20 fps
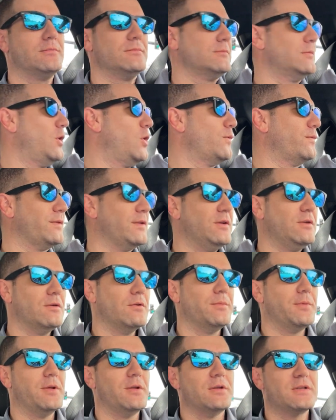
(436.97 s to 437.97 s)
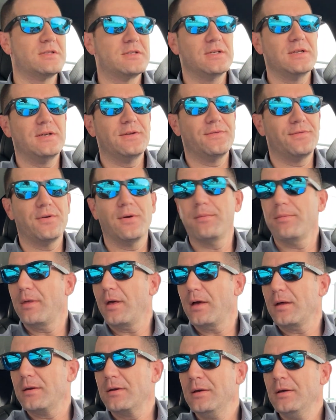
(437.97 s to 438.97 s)
Hopefully you'll be able to see from
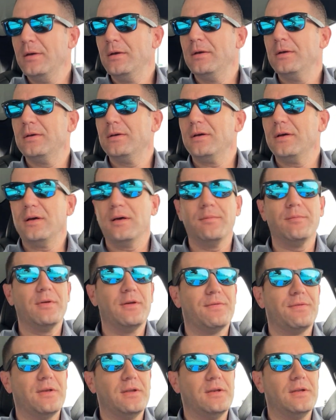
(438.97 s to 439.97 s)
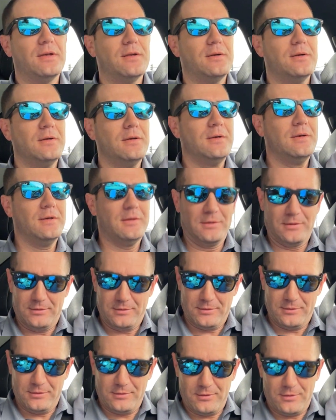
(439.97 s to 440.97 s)
that if they did
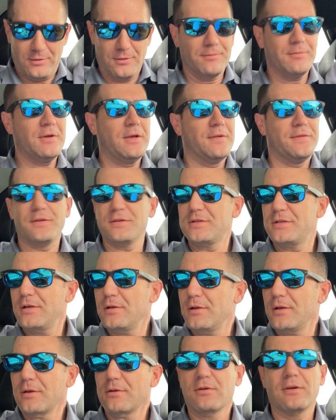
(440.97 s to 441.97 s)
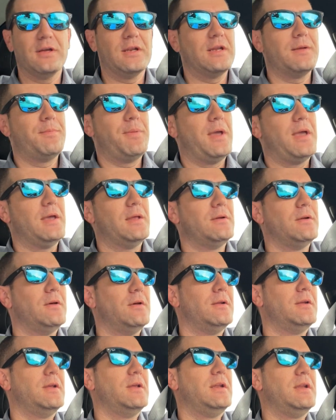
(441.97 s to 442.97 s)
hit the ceiling or get any paint
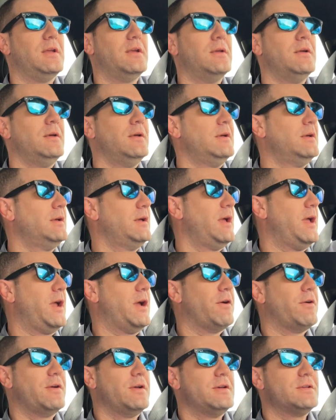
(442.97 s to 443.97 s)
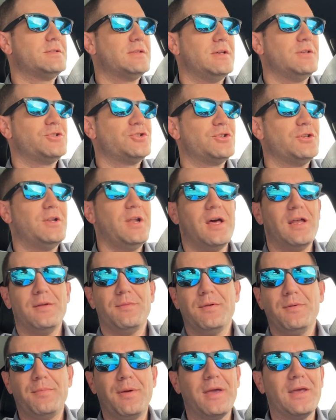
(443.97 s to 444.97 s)
on any areas that should not have
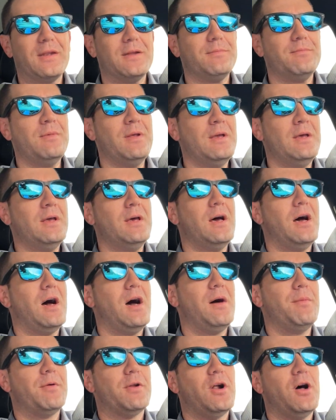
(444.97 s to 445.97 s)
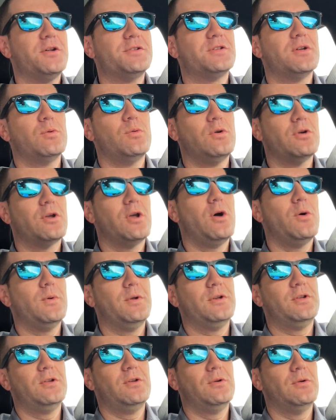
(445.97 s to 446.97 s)
been painted. But also we'll go
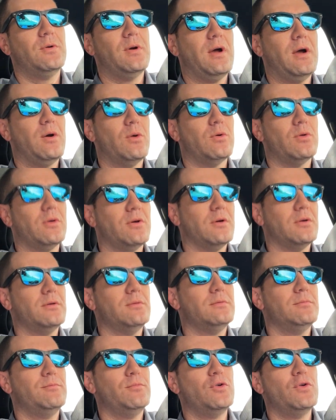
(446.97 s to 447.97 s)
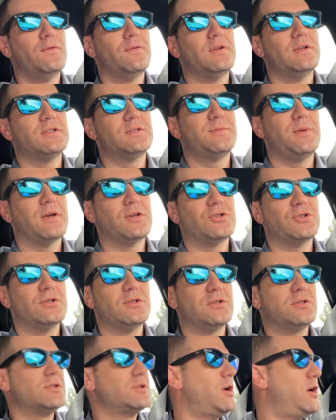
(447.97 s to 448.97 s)
into our move-in
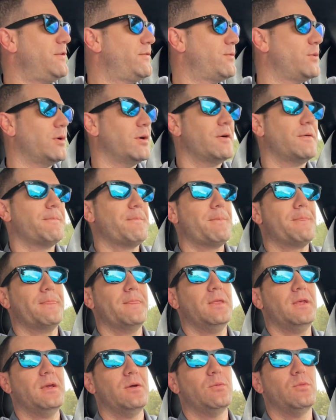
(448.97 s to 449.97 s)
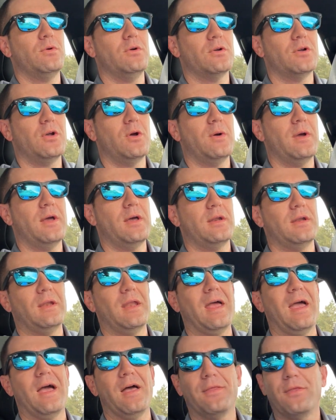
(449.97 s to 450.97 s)
inspection software, and we'll go ahead
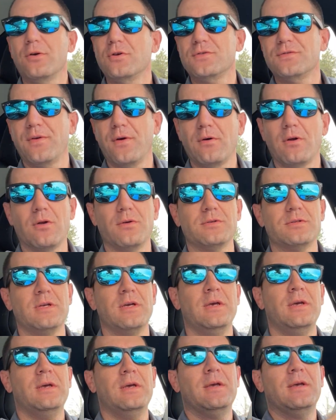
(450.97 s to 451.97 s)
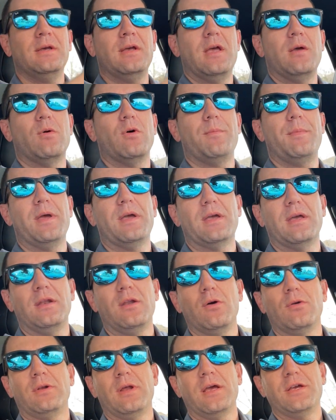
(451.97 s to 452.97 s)
and add those photos, and we'll make a
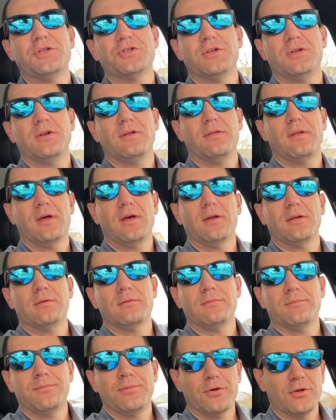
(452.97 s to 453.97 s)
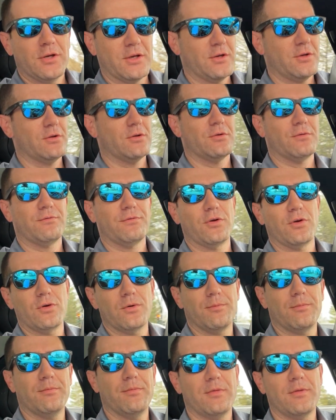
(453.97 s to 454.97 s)
notation in that particular
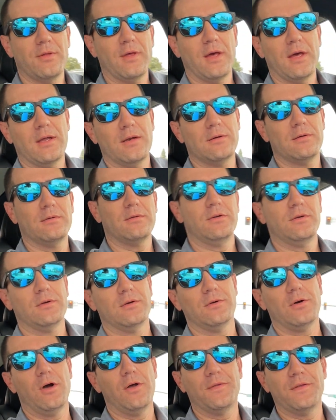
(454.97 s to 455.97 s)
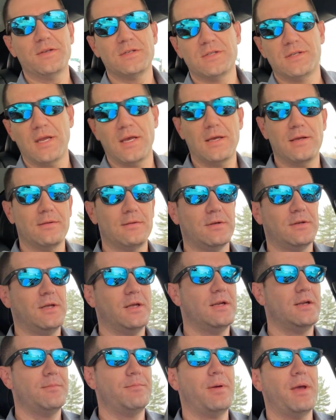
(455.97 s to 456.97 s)
room that on this date the
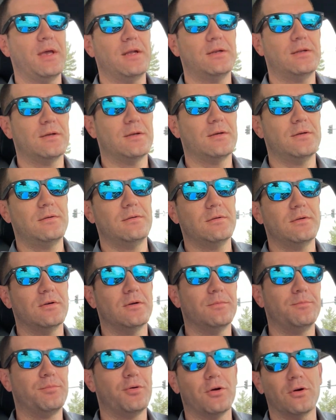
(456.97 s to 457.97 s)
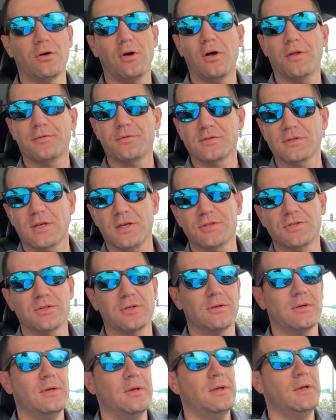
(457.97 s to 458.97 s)
tenant painted per
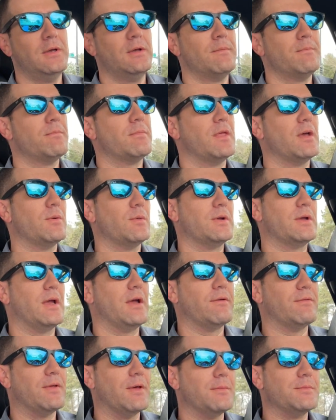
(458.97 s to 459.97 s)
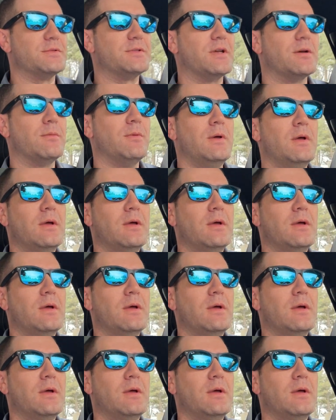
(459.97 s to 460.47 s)
authorization that we gave them. So